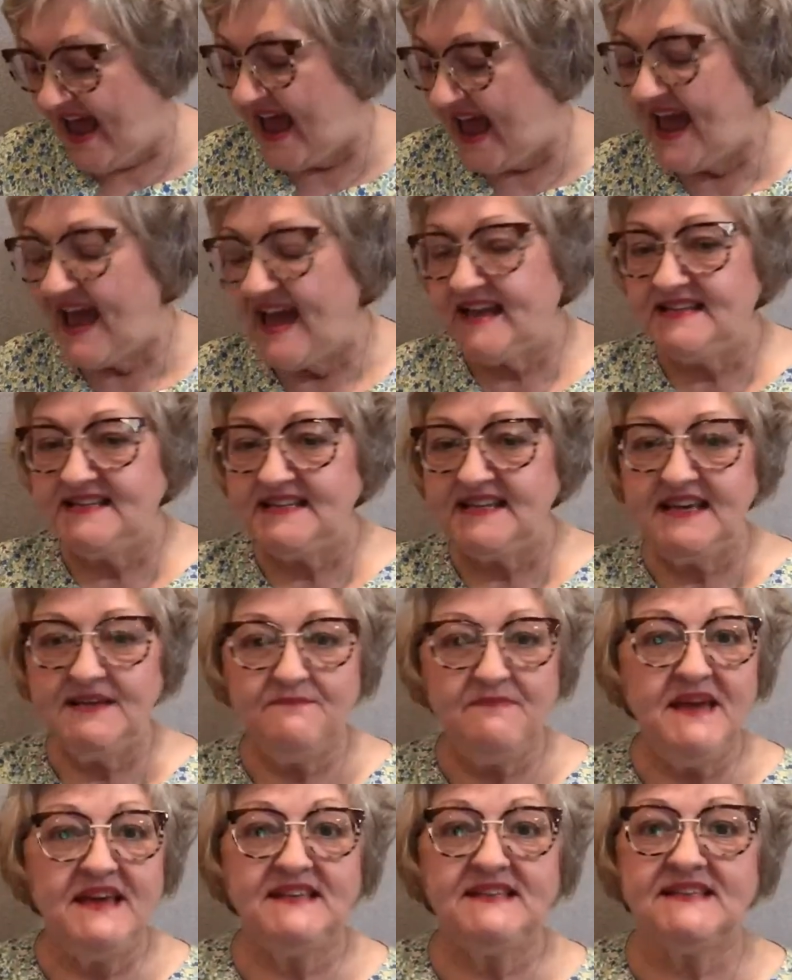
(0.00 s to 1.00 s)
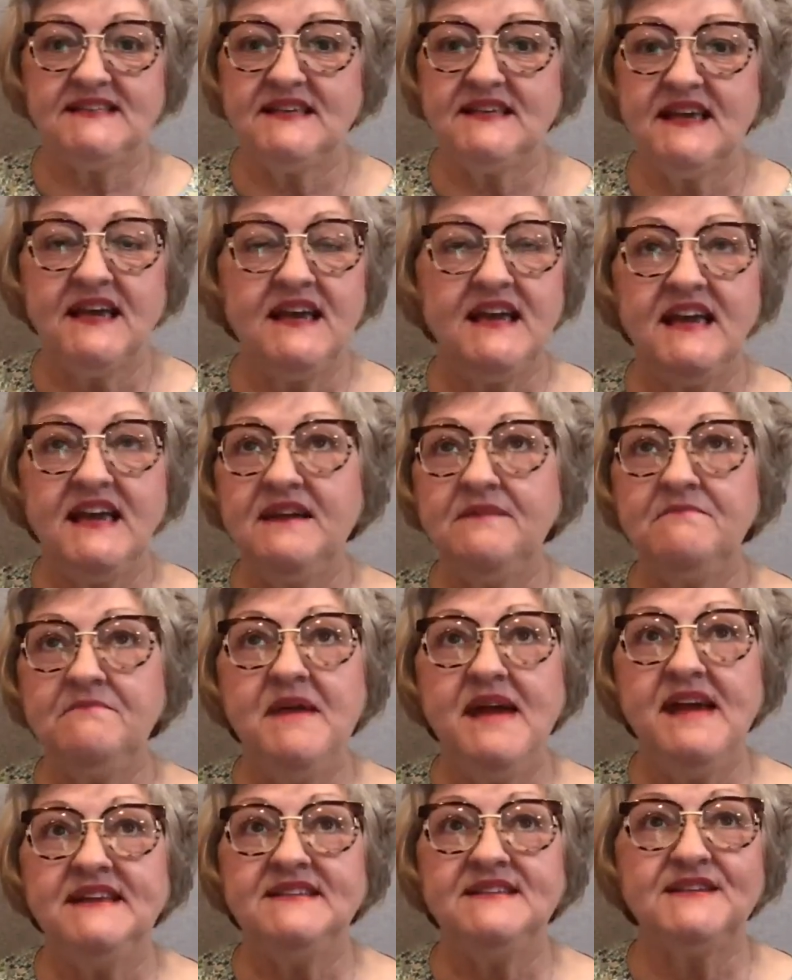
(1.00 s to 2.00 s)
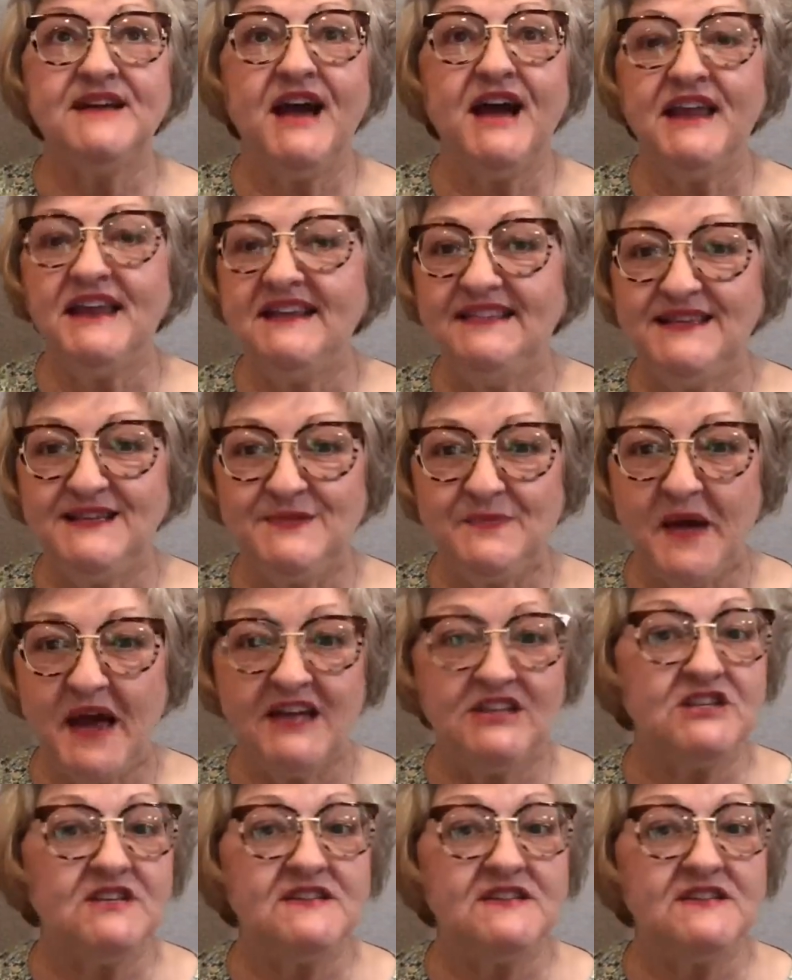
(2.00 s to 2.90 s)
And it makes cutting these patches